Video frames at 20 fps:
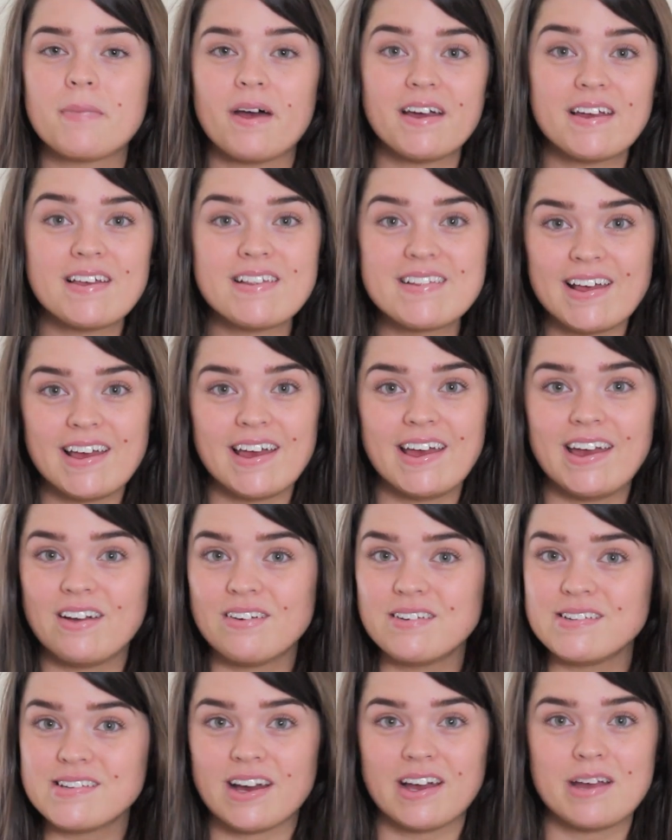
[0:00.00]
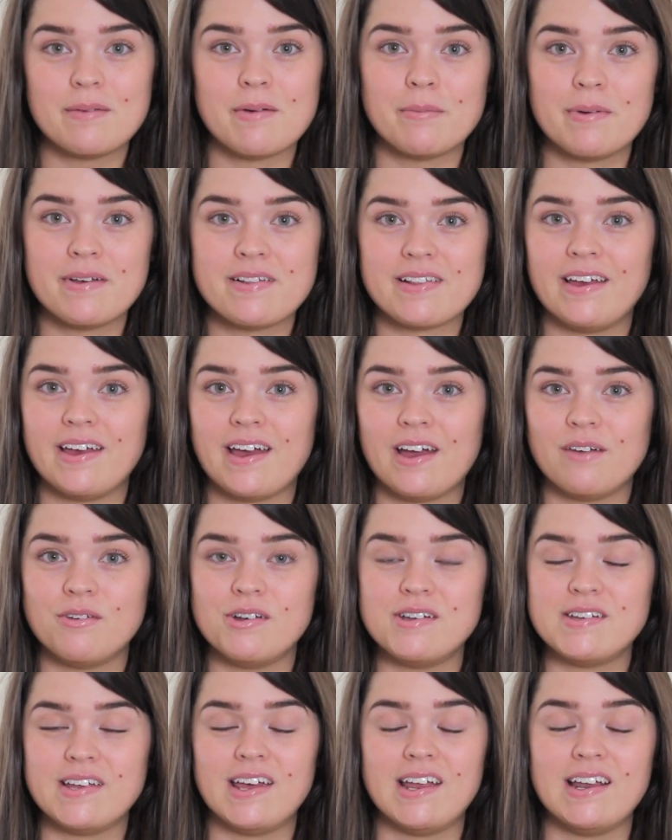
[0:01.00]
I can sit here and tell you about my skincare
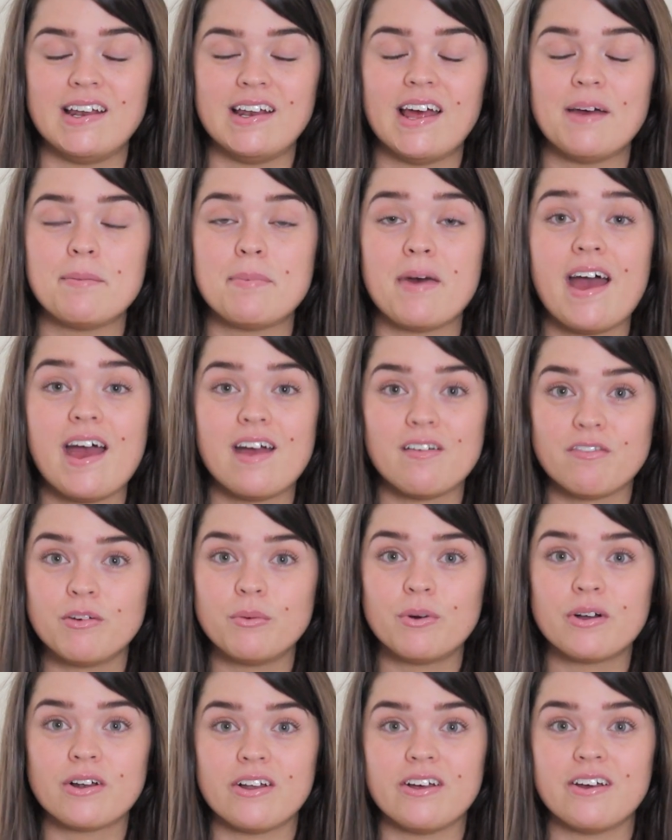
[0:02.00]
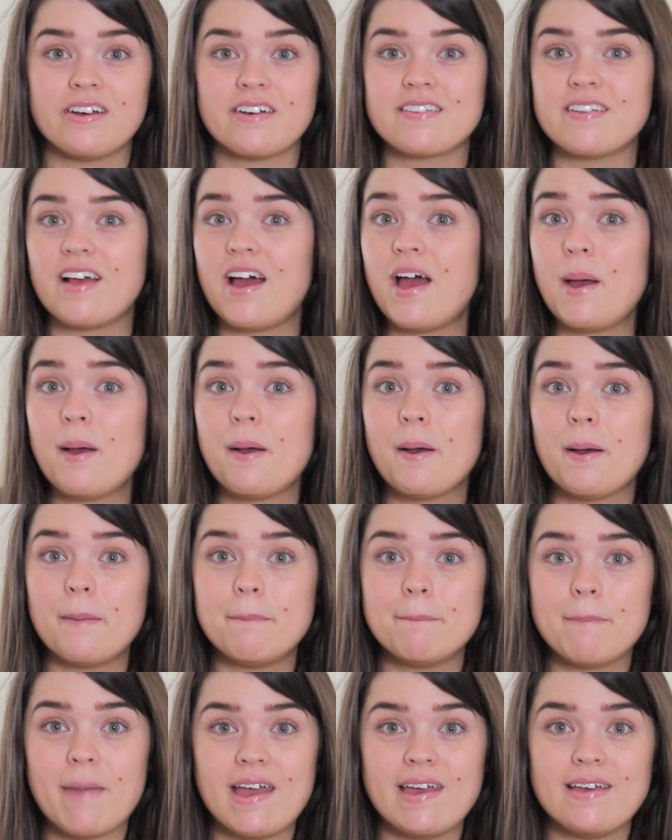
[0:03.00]
routine, but everyone looks
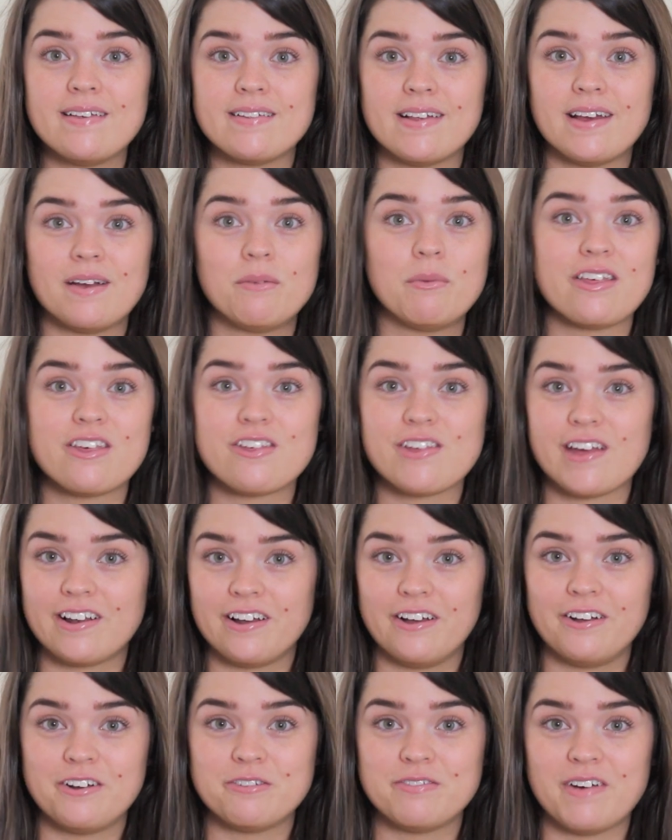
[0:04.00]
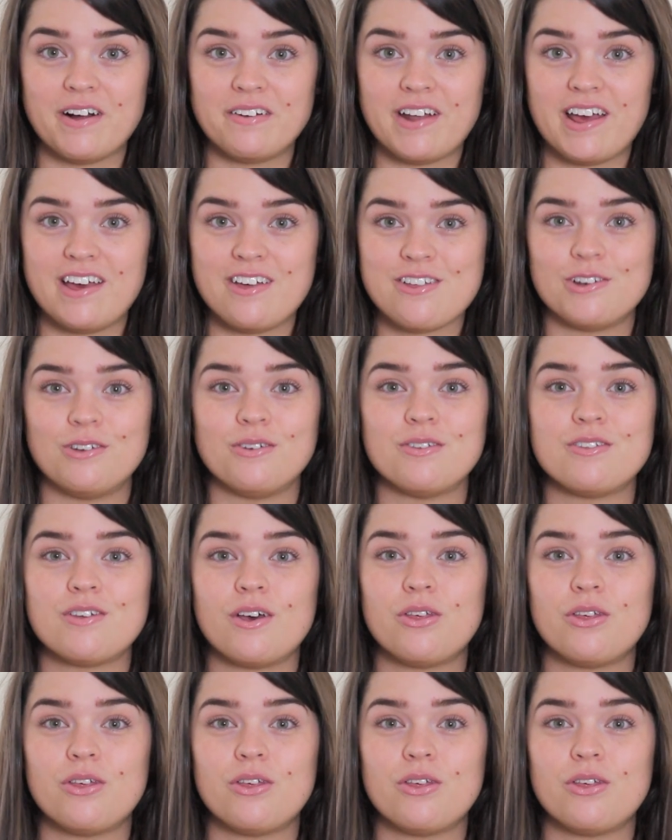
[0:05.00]
amazing with a shed load of foundation on.